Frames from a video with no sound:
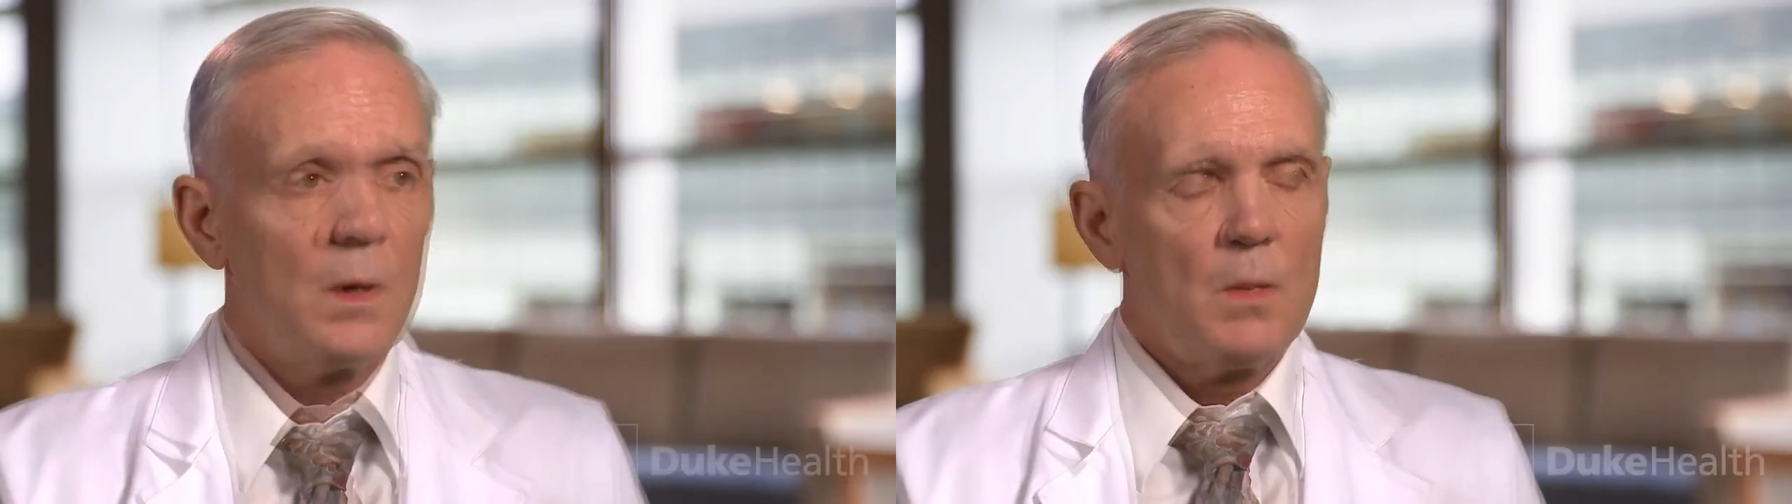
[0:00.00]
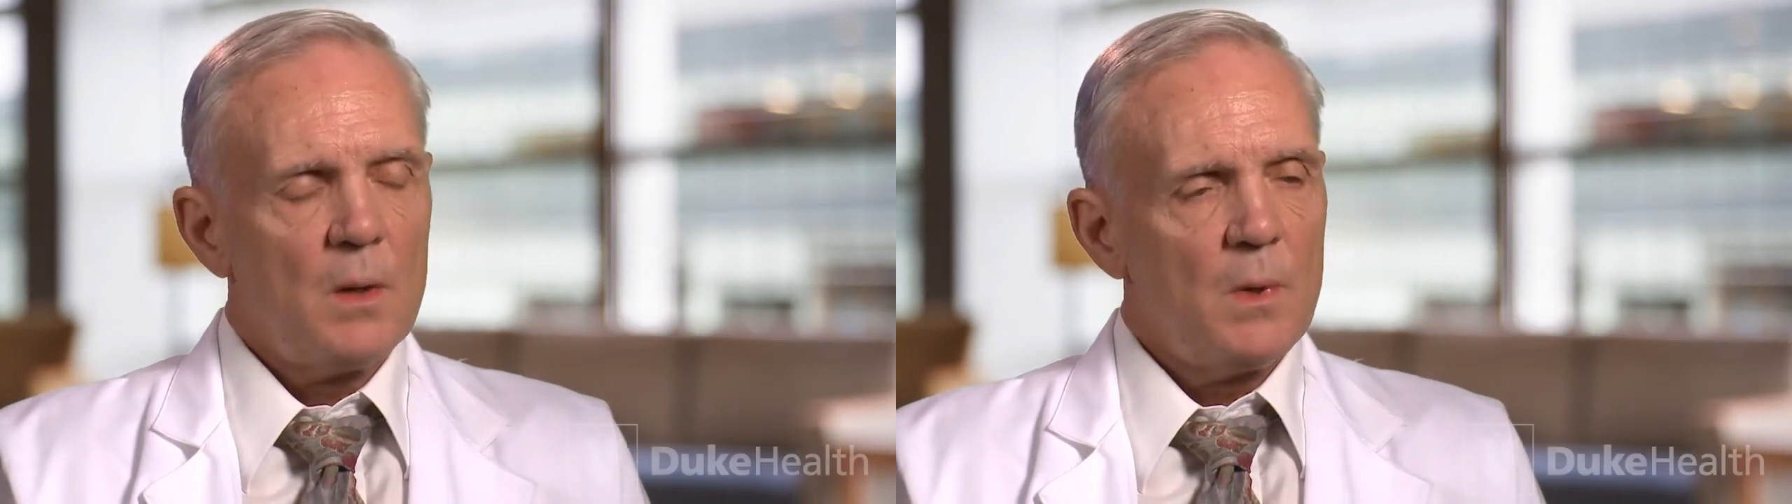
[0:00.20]

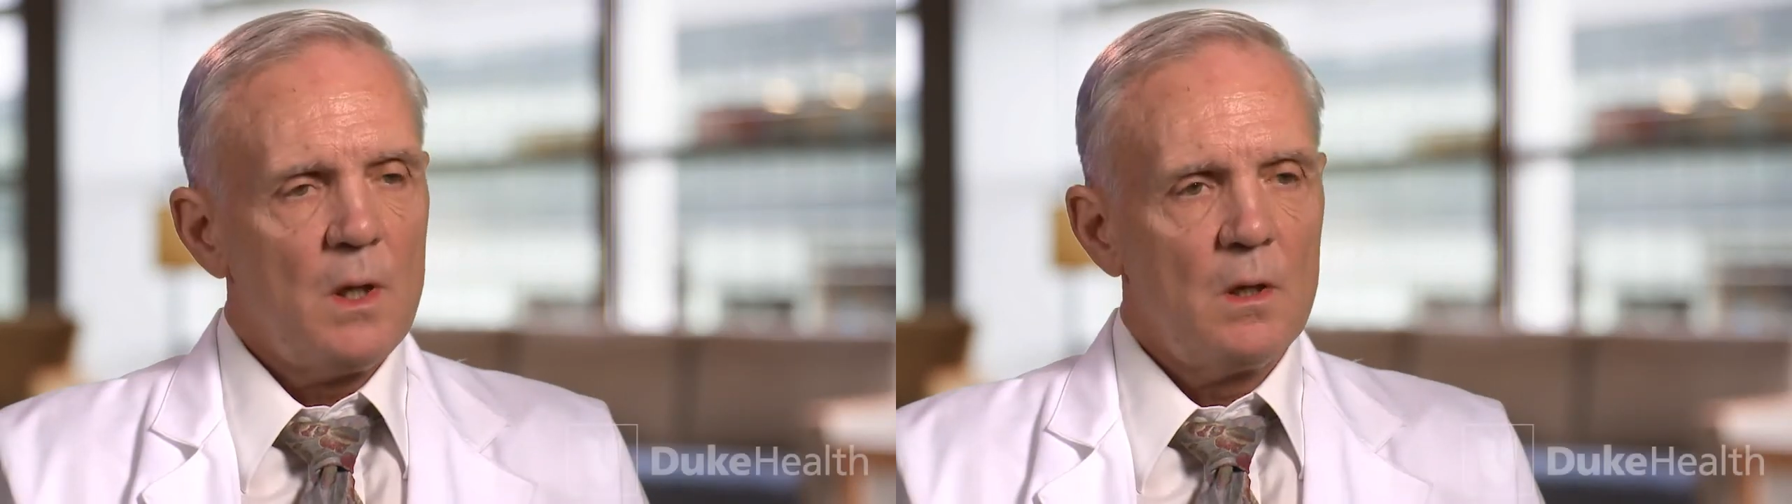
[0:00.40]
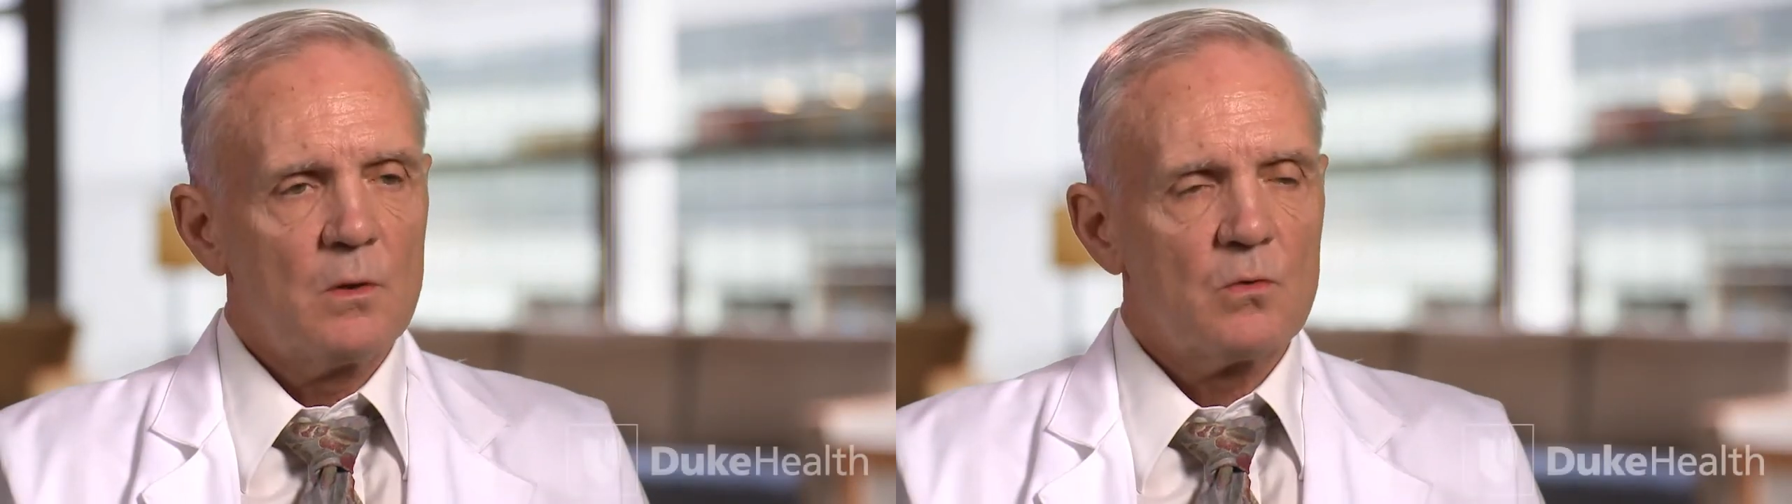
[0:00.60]
My
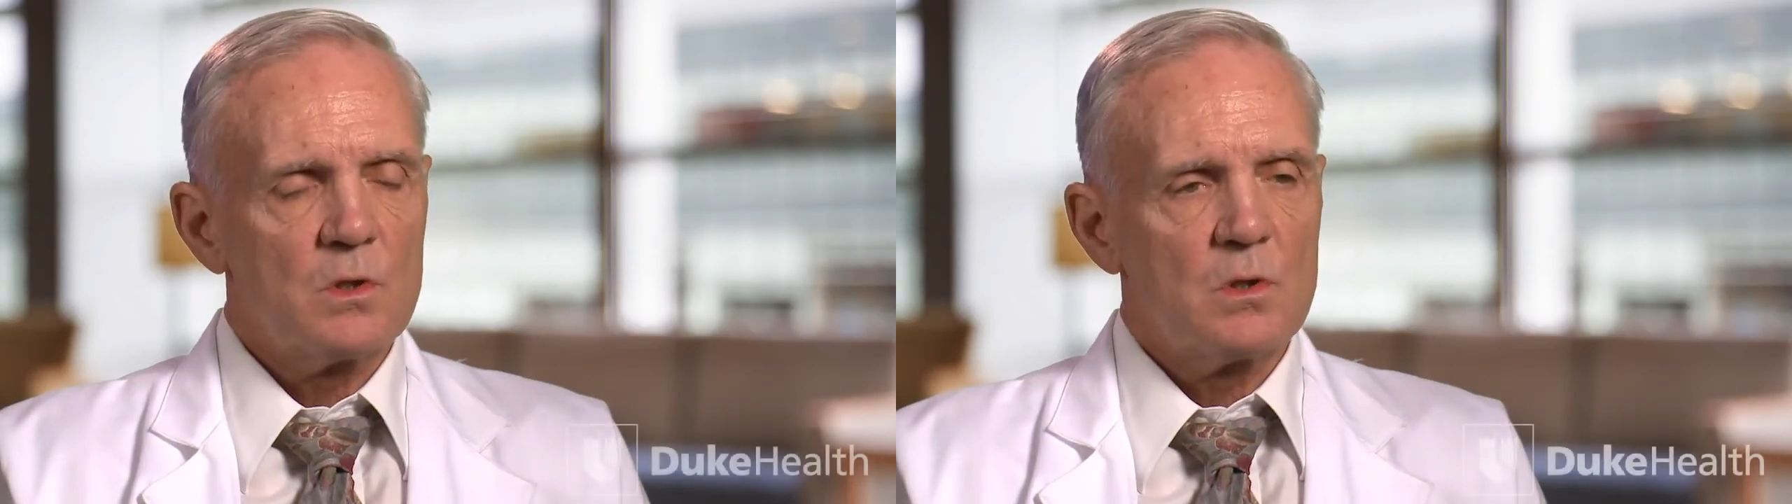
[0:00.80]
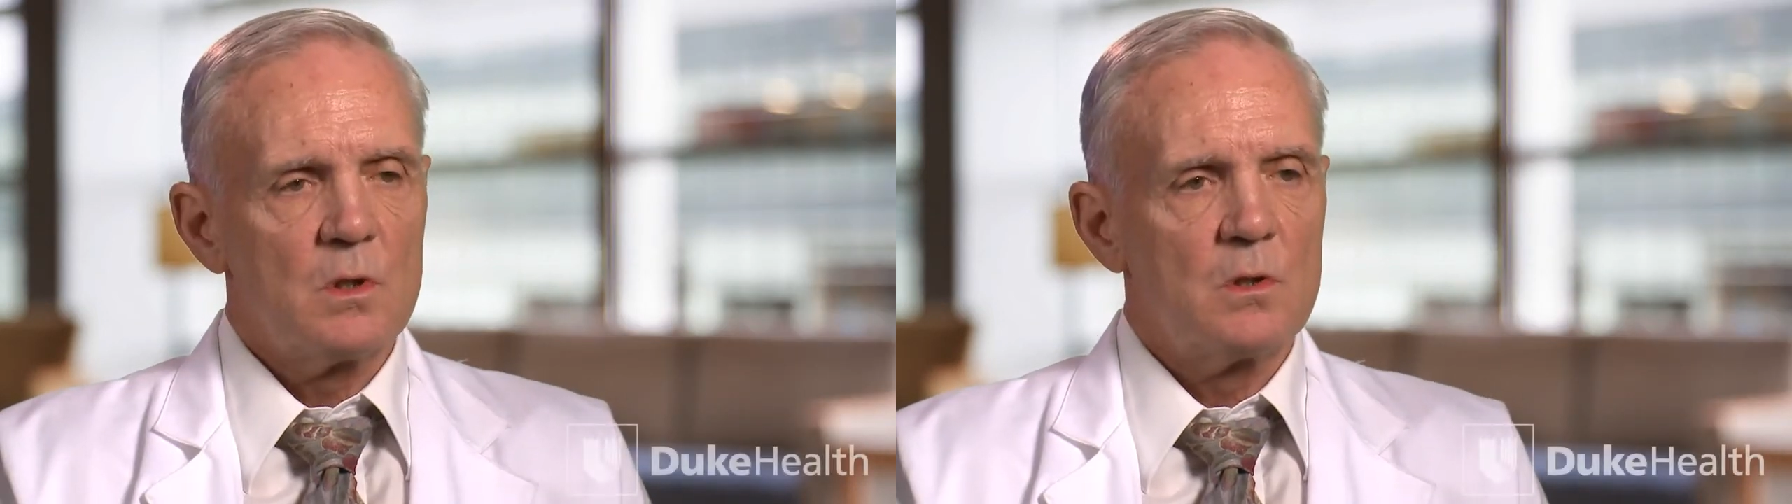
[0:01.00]
main
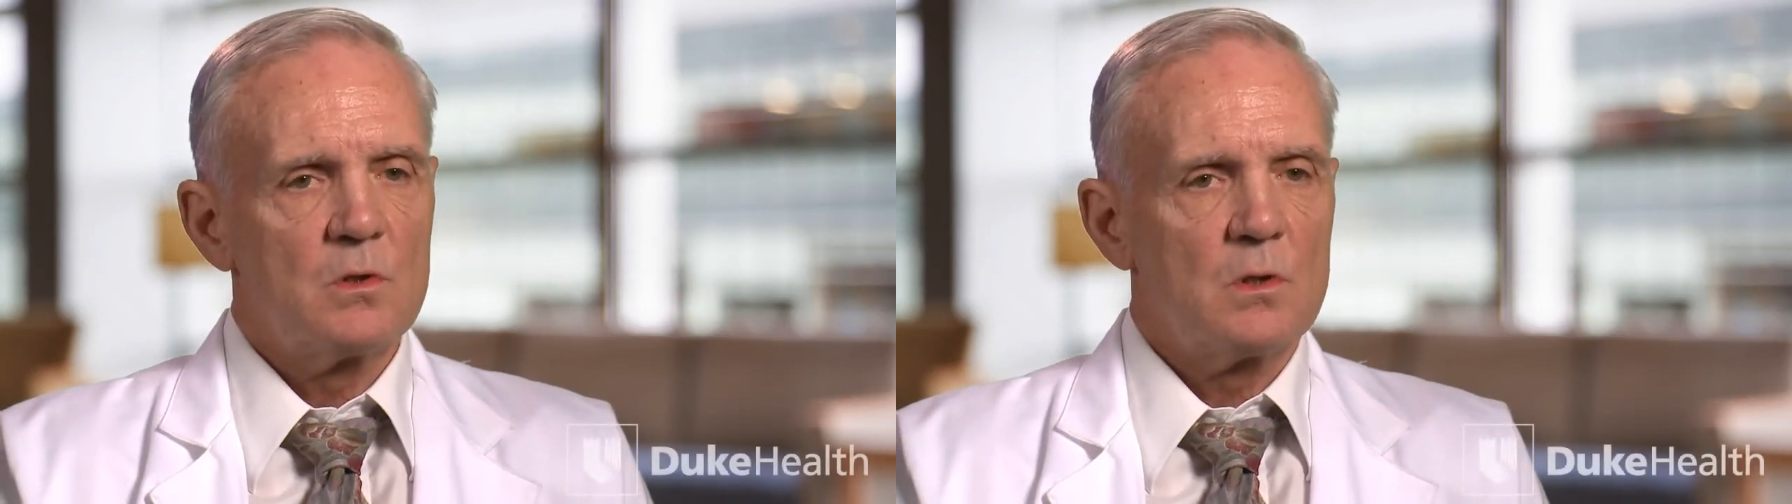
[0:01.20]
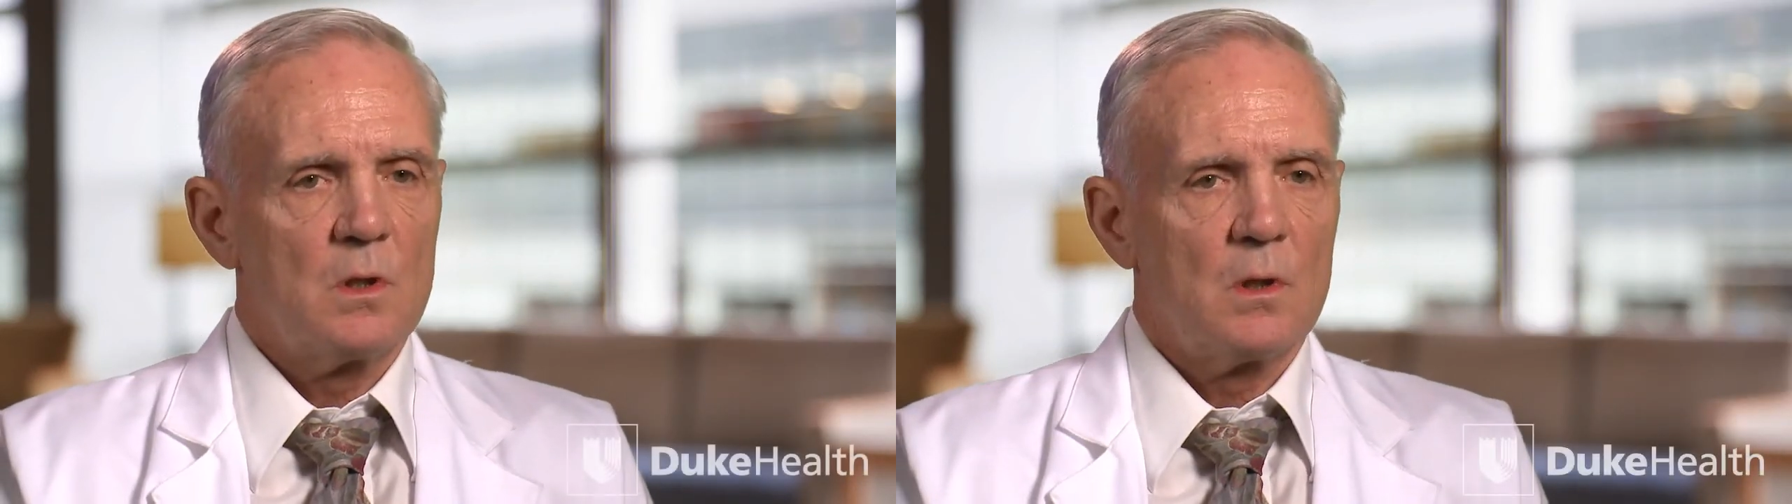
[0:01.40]
interest
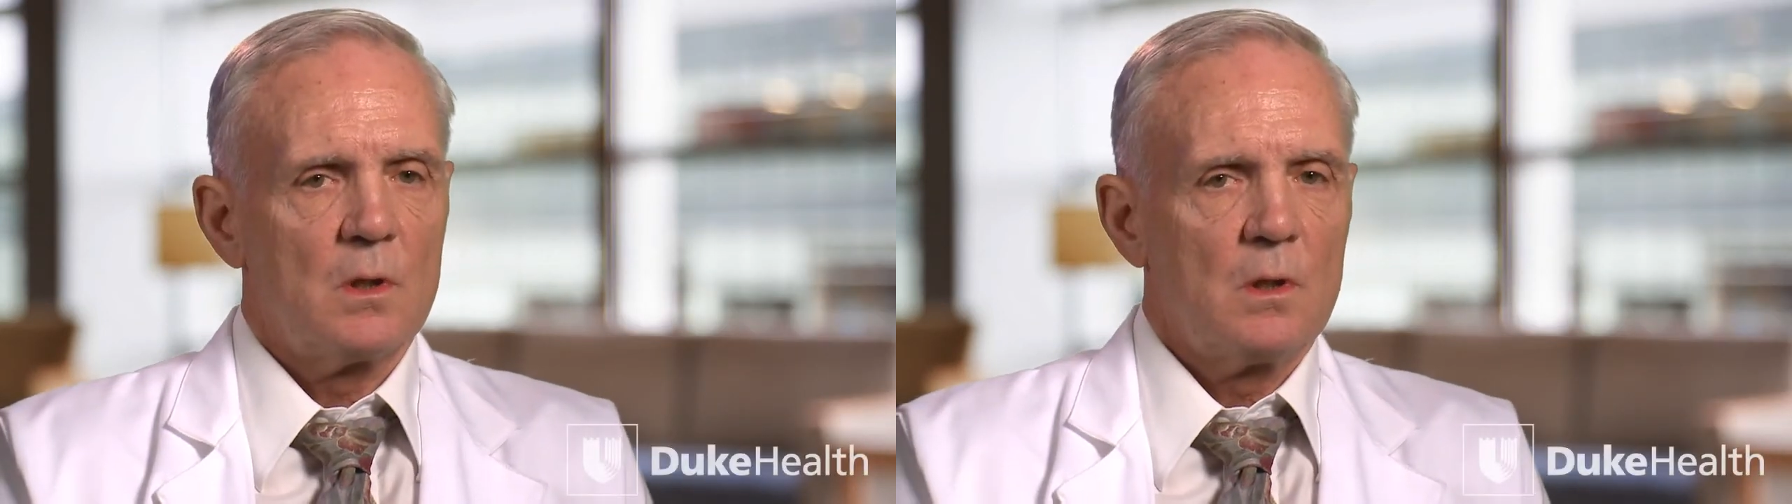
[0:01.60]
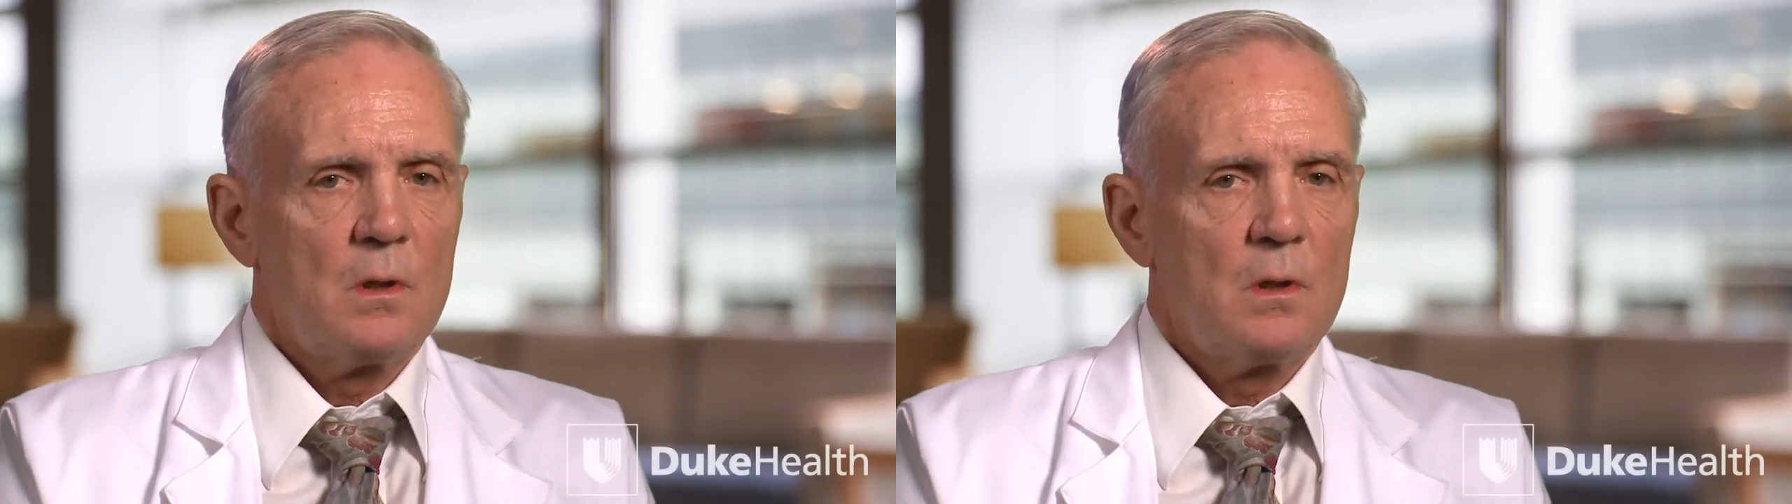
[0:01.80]
is uh,